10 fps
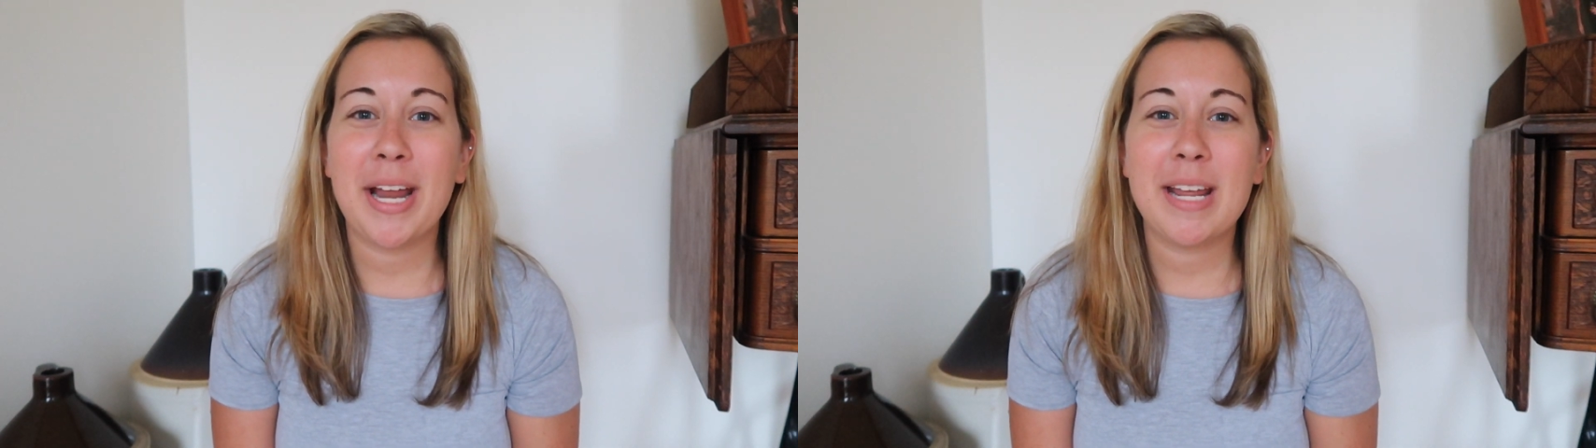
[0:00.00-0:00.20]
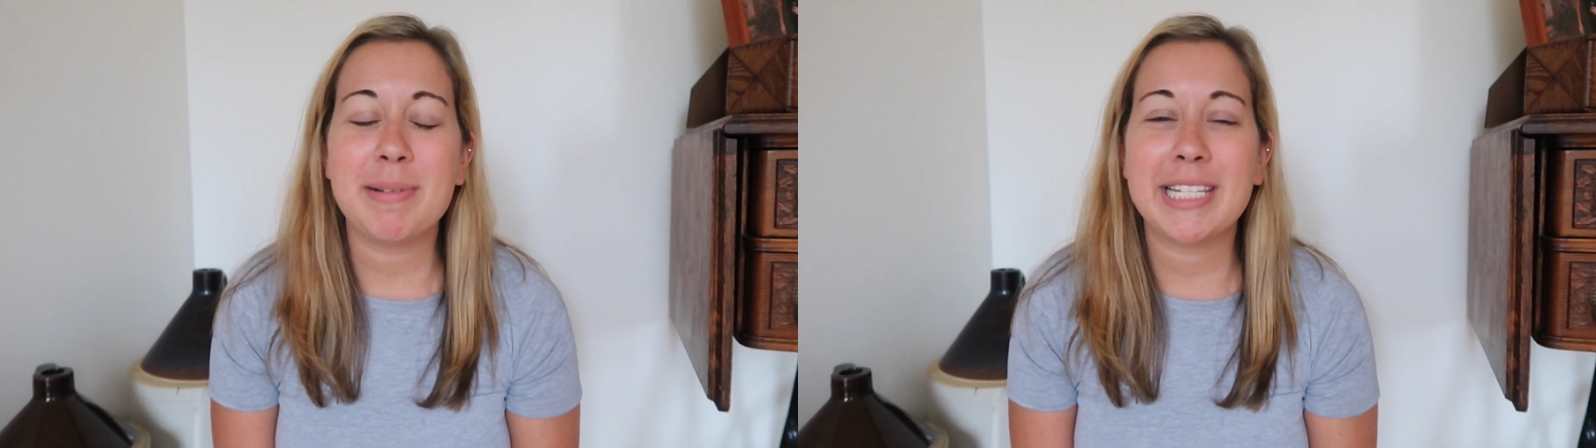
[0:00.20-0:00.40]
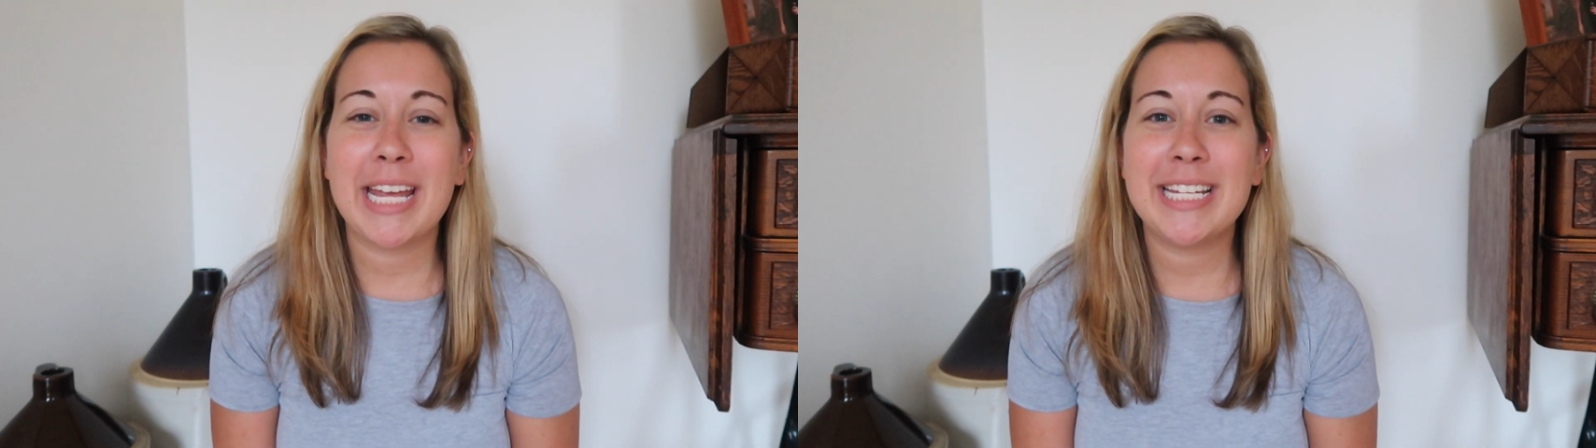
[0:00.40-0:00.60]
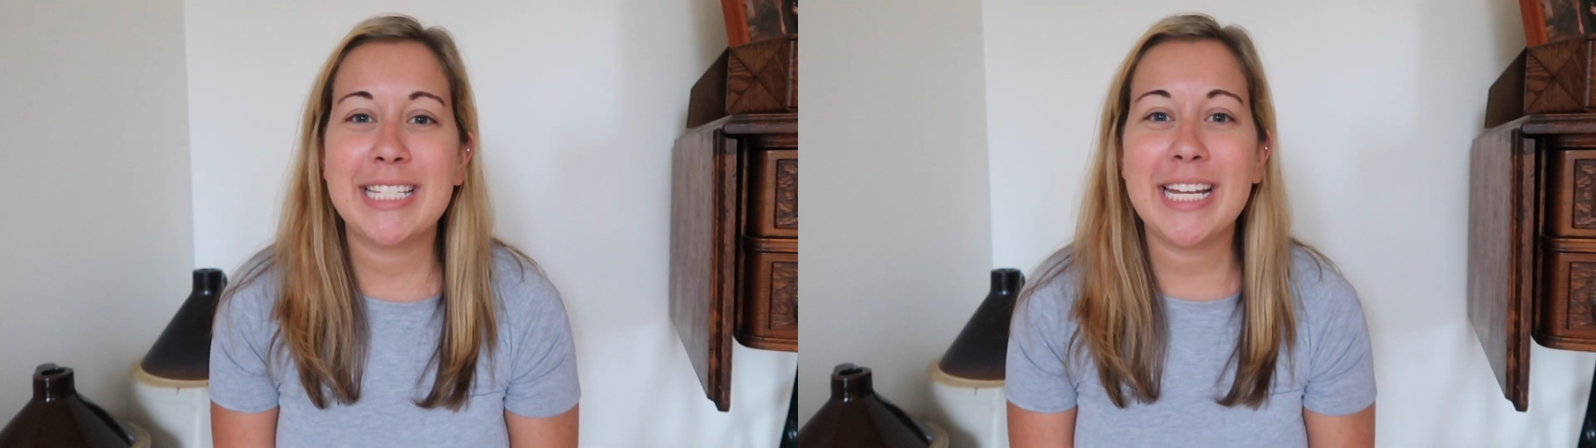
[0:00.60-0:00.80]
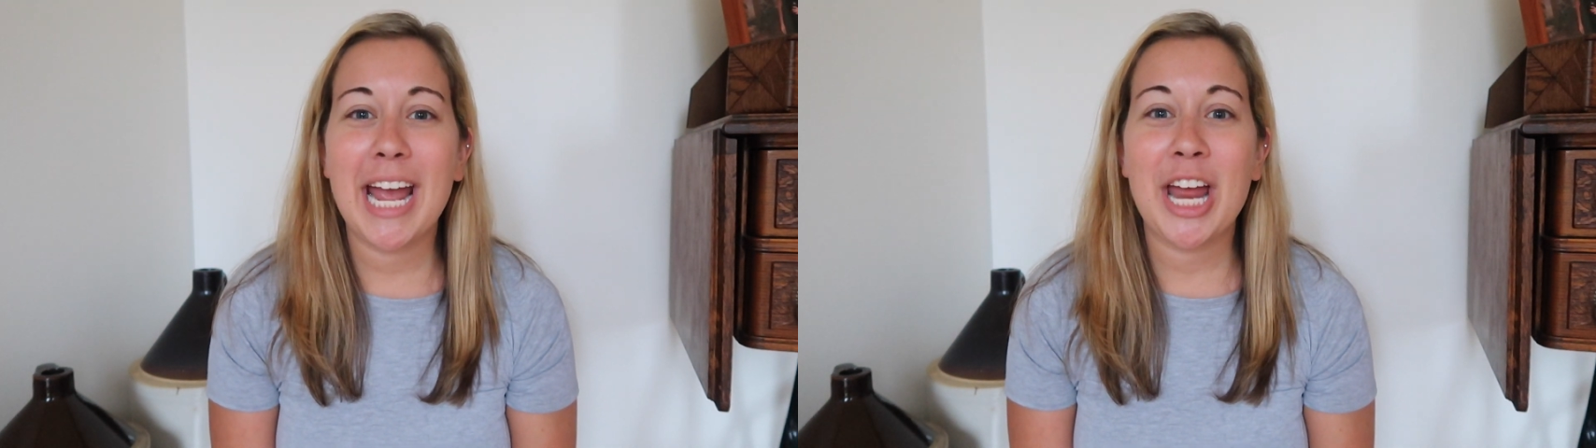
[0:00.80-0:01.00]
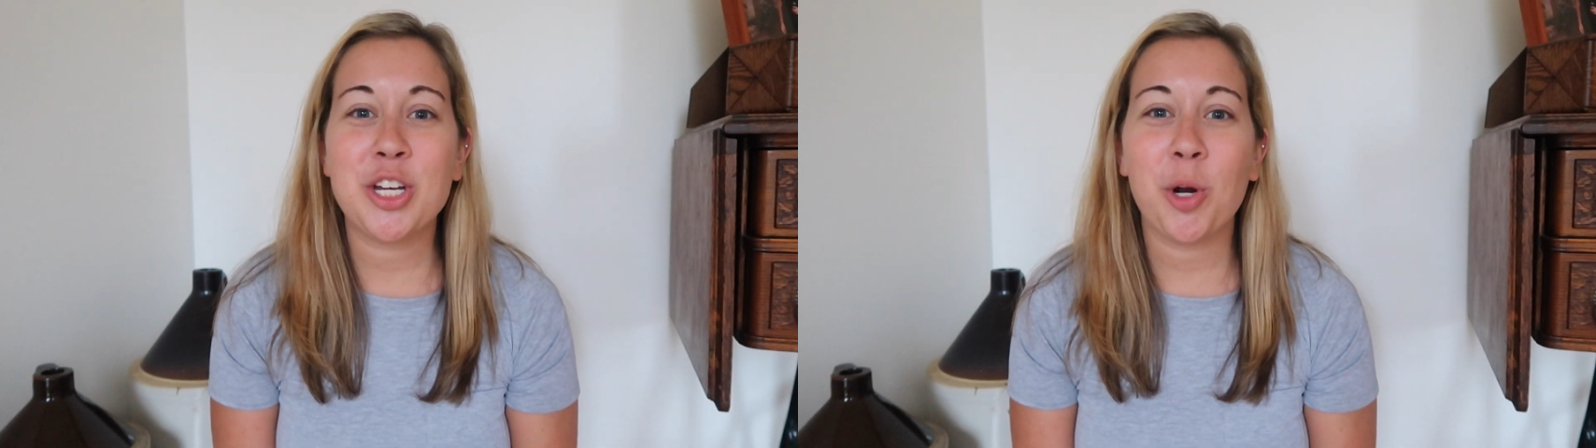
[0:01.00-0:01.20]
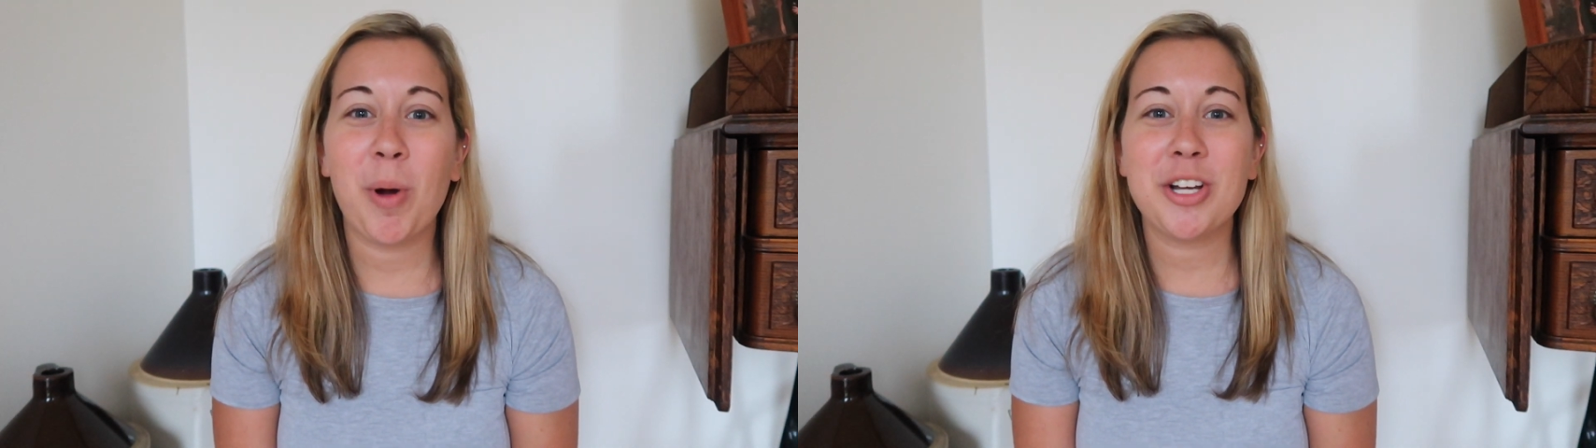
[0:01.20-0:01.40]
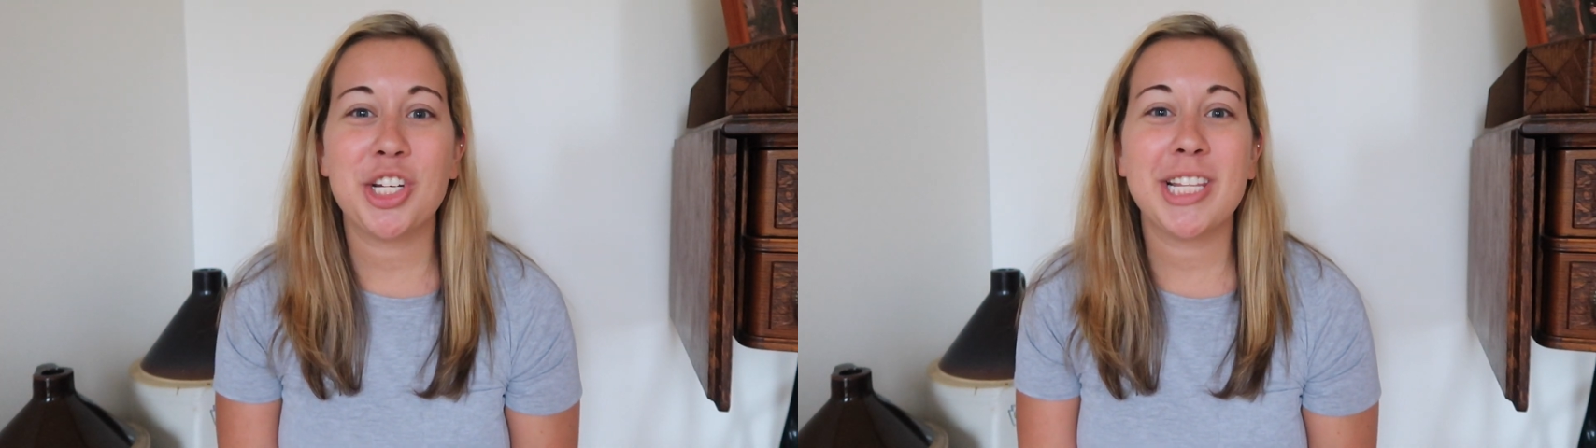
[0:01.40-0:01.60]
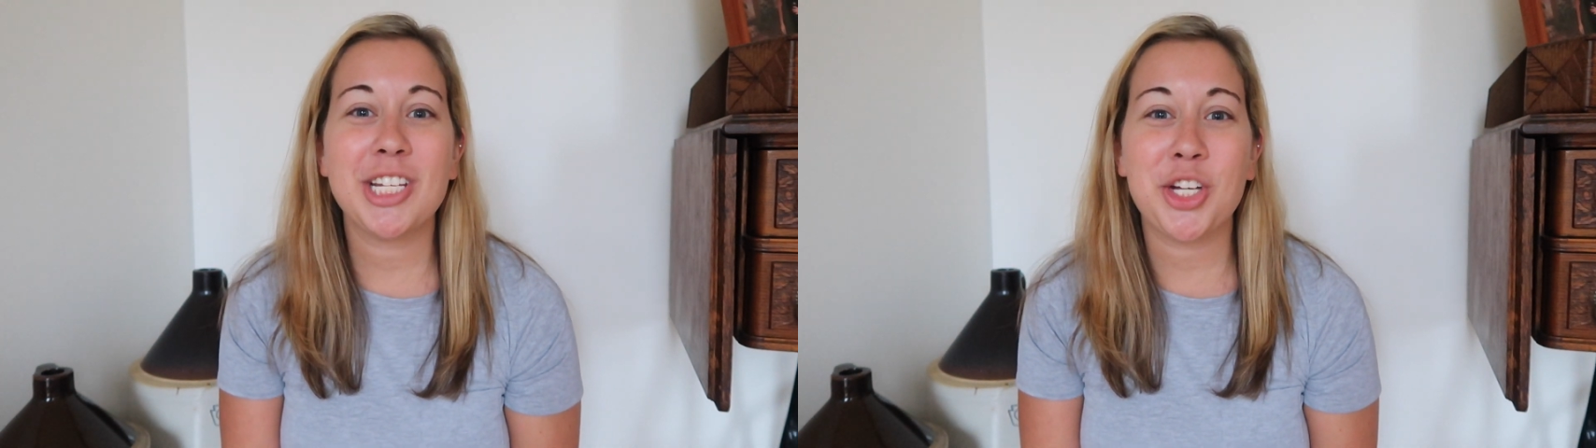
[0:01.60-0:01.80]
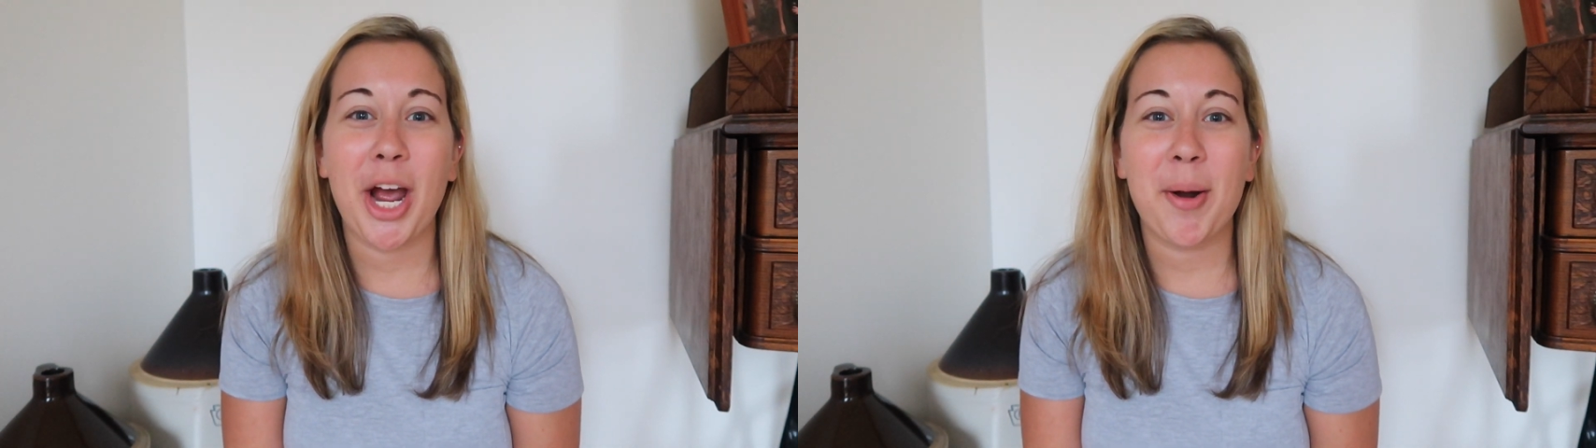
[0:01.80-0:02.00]
My name is Kasey and you're watching
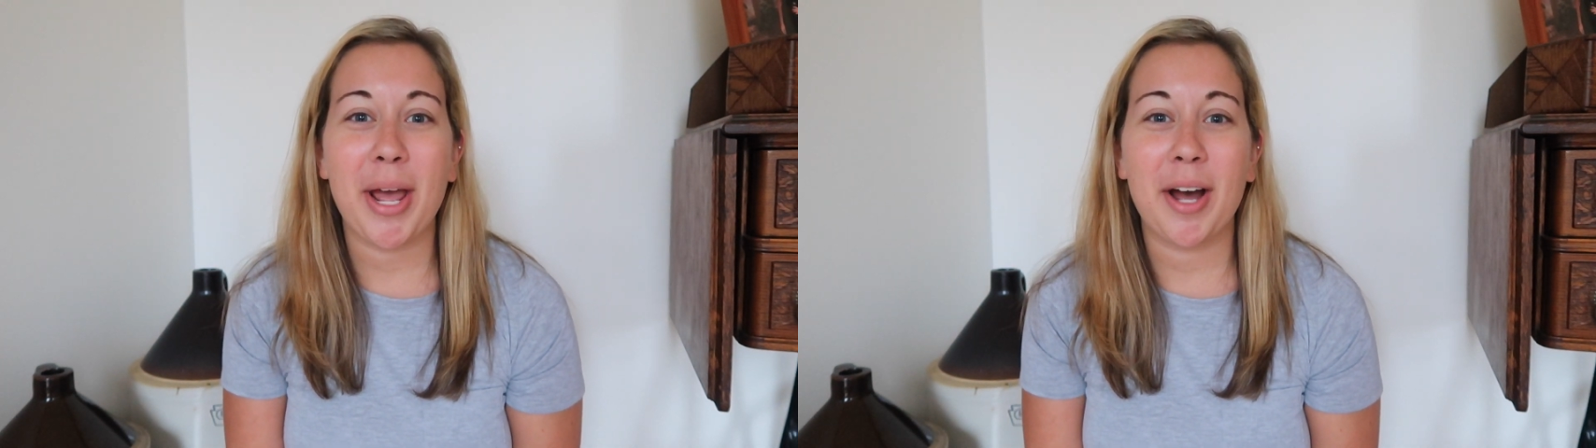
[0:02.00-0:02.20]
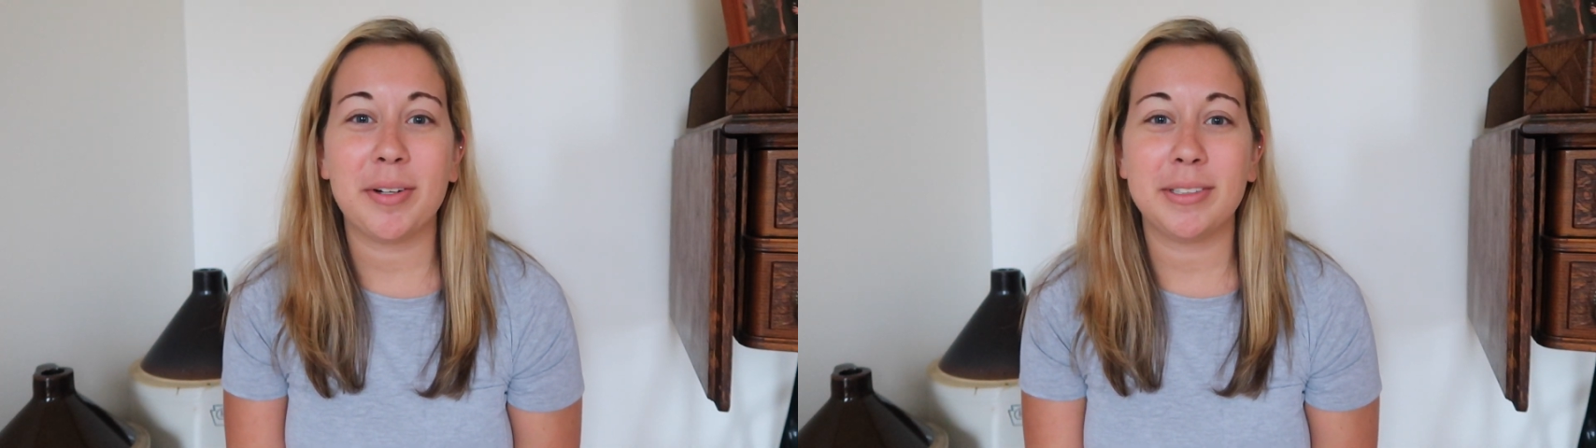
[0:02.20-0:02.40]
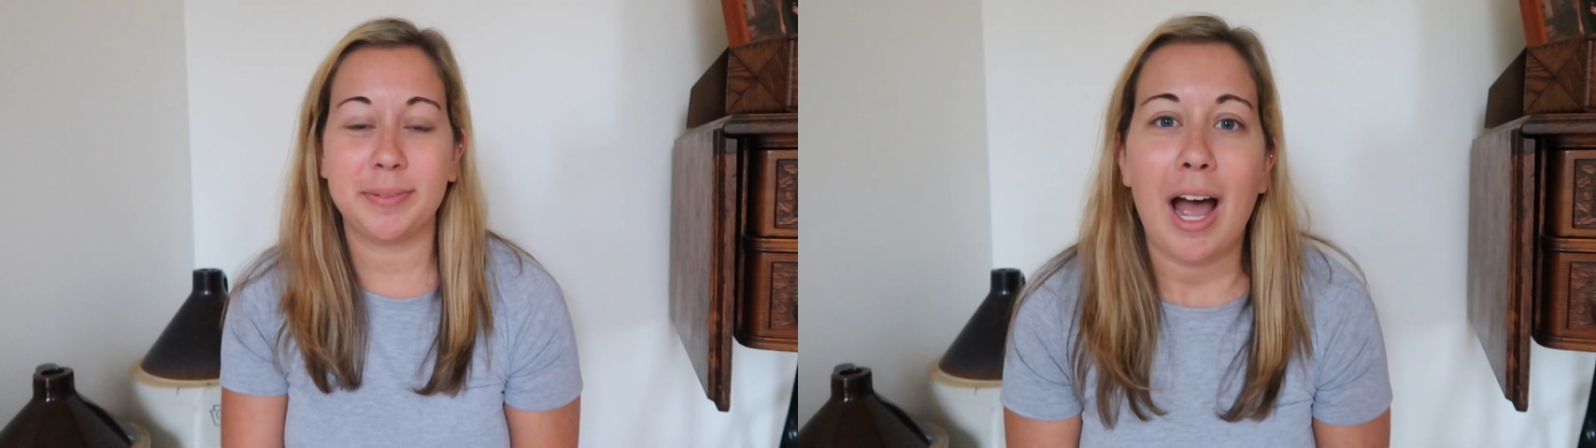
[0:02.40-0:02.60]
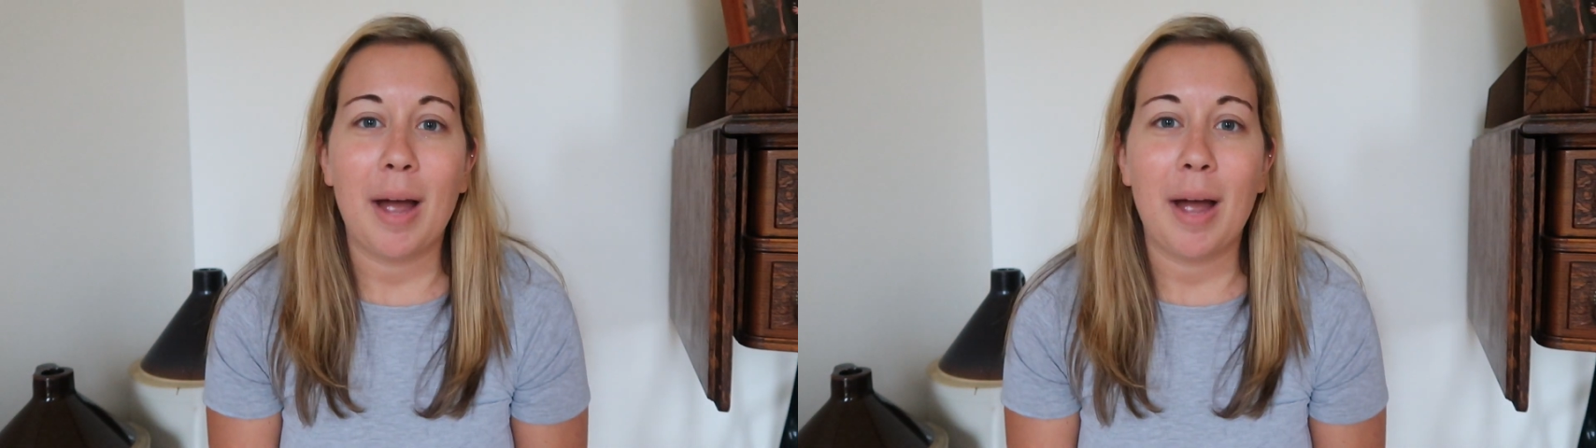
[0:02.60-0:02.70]
The Chowdown.